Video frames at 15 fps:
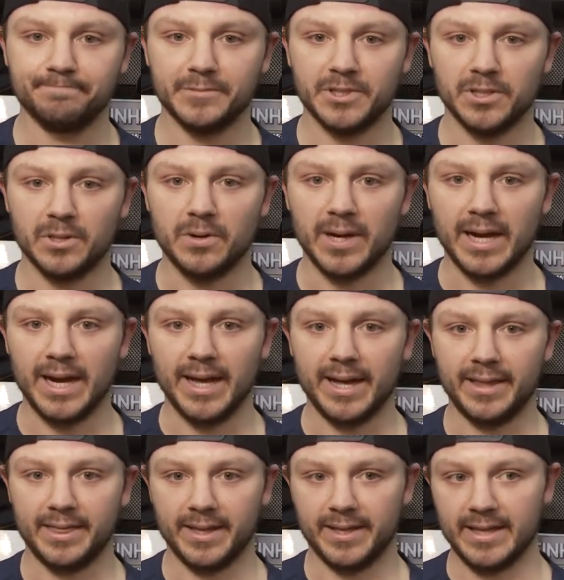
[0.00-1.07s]
So
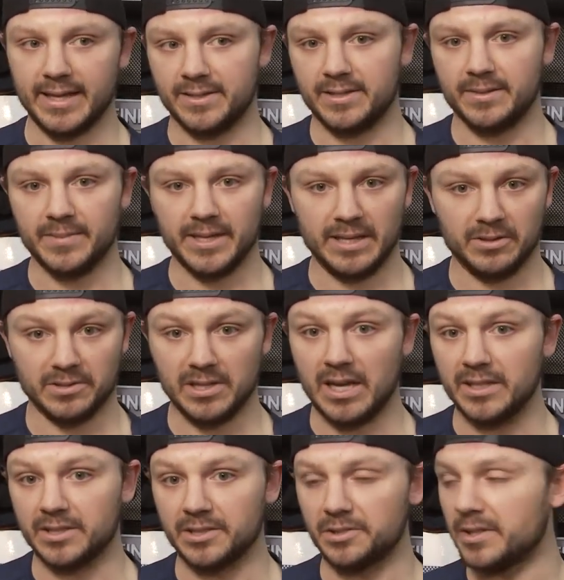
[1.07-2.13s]
I think that's on me. I was
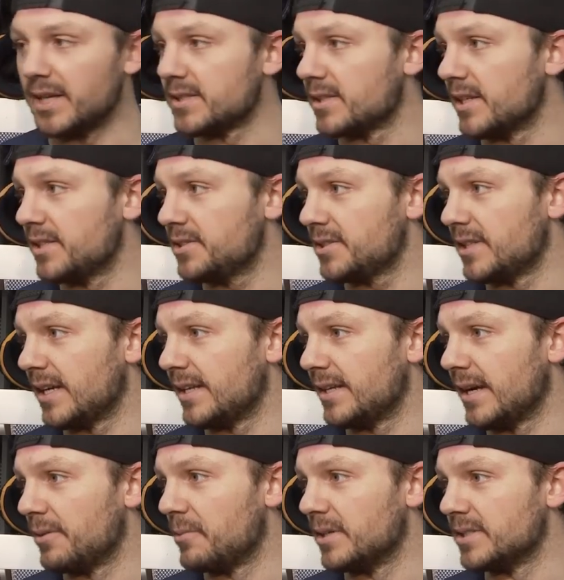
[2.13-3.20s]
lost in translation.
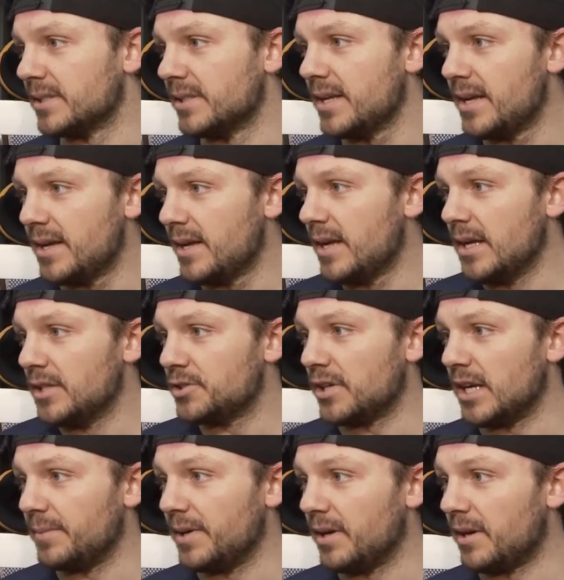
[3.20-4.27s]
I wasn't
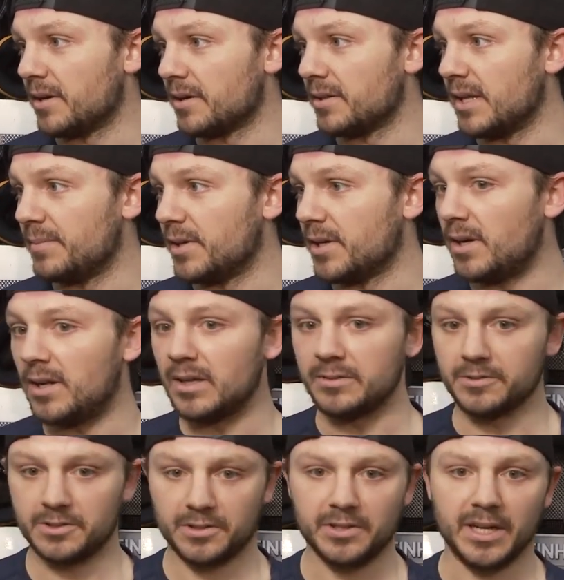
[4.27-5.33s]
trying to be harder on them at all. I
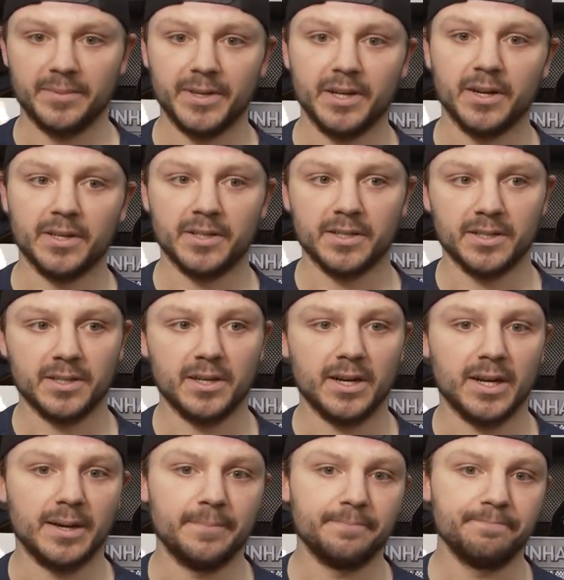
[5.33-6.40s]
was trying to be harder
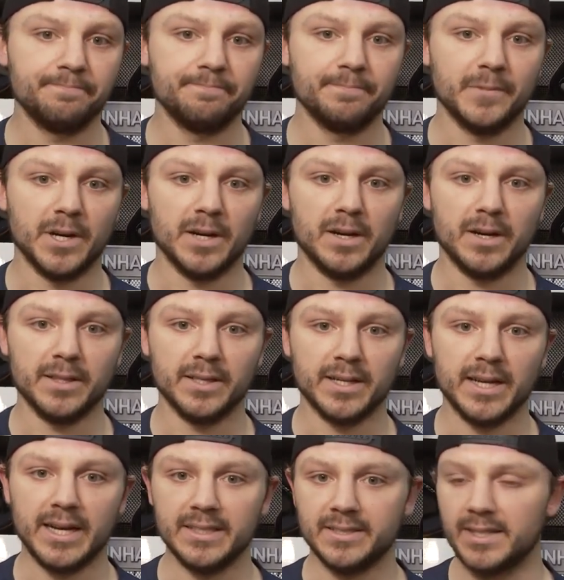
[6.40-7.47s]
on the
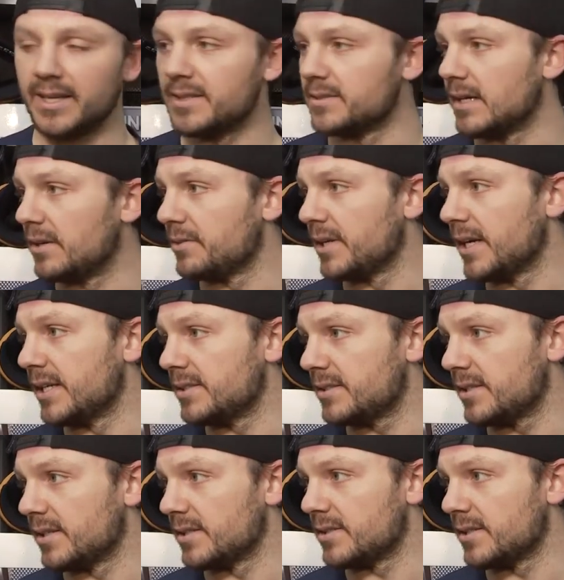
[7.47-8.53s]
guys skating around the
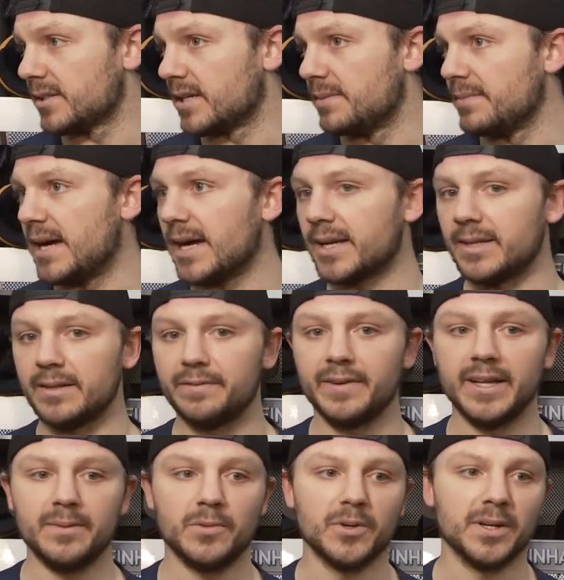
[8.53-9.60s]
ice to come back and
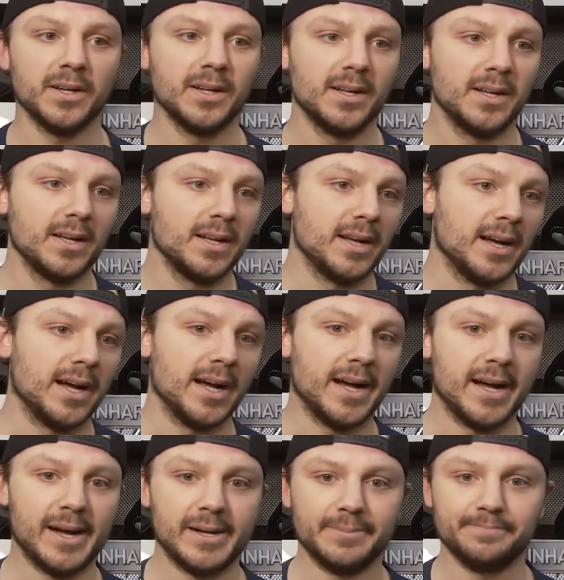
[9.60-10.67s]
defend more.
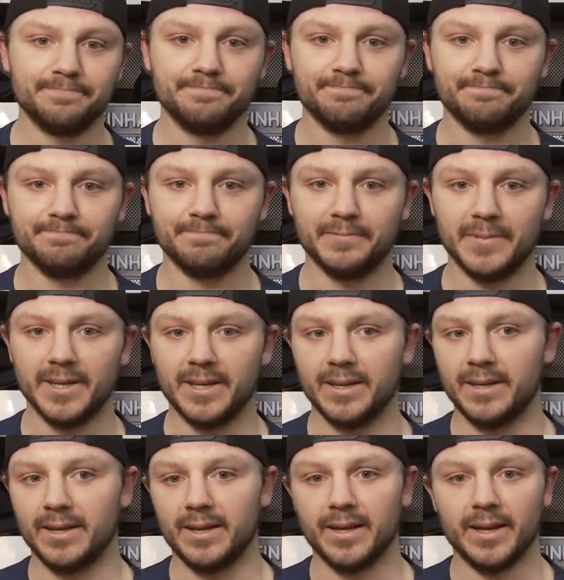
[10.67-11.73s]

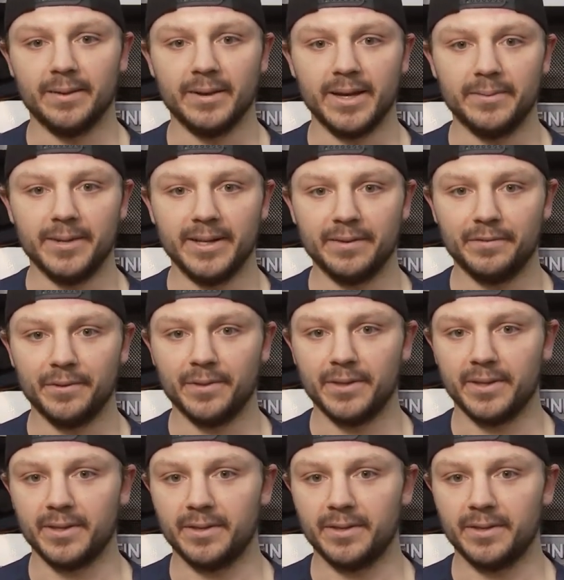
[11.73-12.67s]
I mean, if you